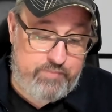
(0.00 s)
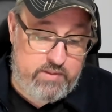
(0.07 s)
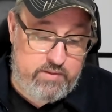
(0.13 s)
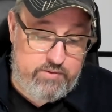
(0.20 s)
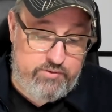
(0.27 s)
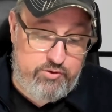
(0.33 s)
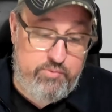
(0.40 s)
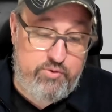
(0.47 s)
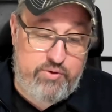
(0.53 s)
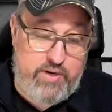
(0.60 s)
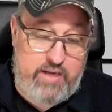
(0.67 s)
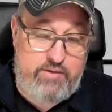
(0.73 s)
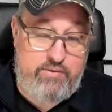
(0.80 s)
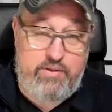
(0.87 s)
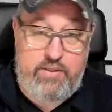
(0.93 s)
Tomb of
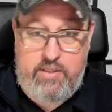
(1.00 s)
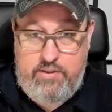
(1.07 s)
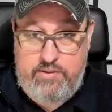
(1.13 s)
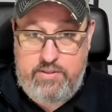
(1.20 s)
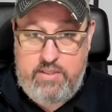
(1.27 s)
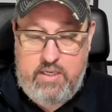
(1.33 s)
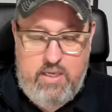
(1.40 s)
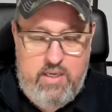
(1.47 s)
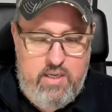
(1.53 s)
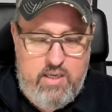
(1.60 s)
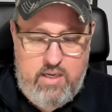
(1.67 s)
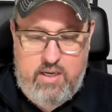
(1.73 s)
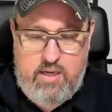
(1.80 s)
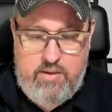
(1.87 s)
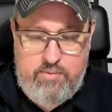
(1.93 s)
Dracula keys
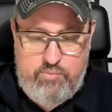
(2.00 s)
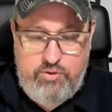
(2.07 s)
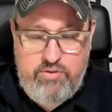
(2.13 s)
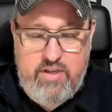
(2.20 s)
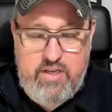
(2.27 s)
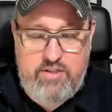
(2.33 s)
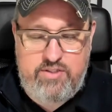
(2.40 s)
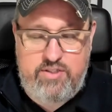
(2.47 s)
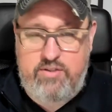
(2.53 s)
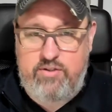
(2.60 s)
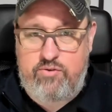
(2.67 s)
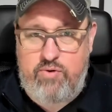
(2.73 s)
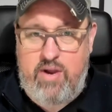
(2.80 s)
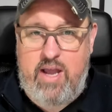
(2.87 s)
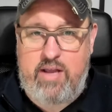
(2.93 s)
related to
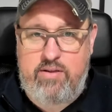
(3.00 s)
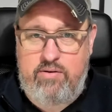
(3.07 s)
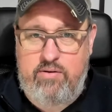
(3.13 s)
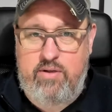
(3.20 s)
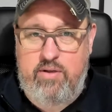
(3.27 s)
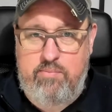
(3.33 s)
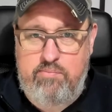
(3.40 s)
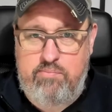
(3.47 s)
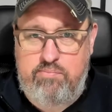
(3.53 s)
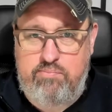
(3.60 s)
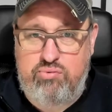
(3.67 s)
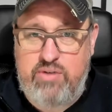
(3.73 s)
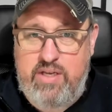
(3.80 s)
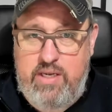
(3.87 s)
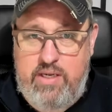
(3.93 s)
Dracula and
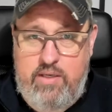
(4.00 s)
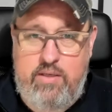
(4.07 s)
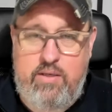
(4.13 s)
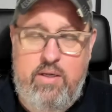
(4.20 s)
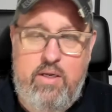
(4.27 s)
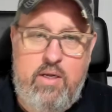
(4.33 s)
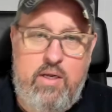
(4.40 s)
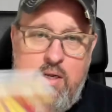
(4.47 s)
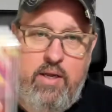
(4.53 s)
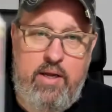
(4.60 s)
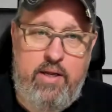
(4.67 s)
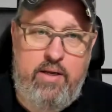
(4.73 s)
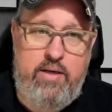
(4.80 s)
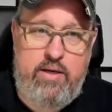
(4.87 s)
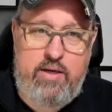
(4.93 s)
Blade.
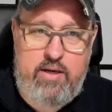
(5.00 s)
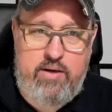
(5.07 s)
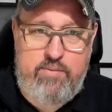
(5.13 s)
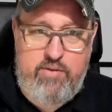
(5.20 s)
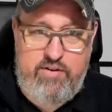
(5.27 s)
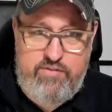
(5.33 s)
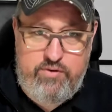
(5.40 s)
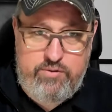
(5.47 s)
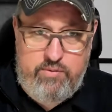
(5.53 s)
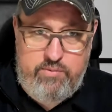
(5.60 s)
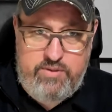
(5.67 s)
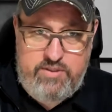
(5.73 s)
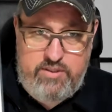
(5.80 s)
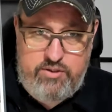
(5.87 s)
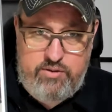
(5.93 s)
And my first one
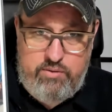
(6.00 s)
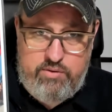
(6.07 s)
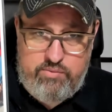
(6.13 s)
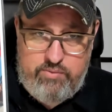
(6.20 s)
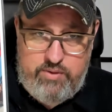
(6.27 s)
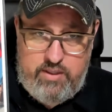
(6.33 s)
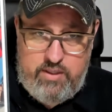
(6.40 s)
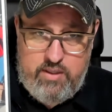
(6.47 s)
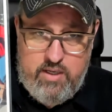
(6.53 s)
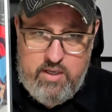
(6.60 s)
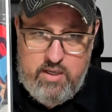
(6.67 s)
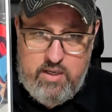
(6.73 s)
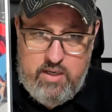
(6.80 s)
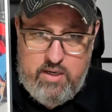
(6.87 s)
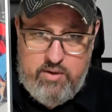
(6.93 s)
was issue 3,
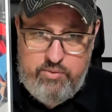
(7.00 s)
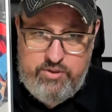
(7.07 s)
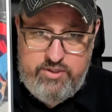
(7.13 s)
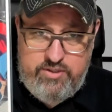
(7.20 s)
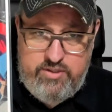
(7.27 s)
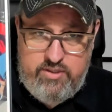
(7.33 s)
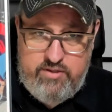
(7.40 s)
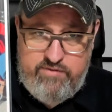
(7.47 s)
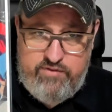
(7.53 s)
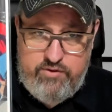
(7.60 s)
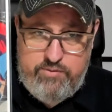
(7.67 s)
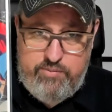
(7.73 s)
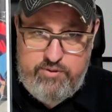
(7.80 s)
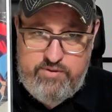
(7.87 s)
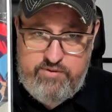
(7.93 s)
which is the
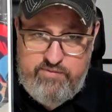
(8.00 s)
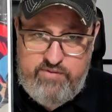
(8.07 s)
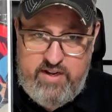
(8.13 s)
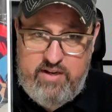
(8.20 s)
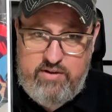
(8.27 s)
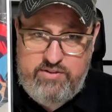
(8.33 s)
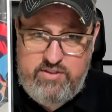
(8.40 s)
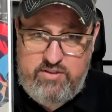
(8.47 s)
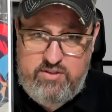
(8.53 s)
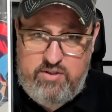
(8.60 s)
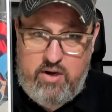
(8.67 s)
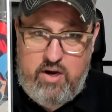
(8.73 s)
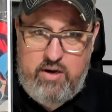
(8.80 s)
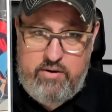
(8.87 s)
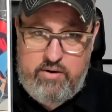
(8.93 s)
first appearance of Van Helsing's
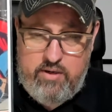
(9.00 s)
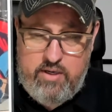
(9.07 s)
daughter,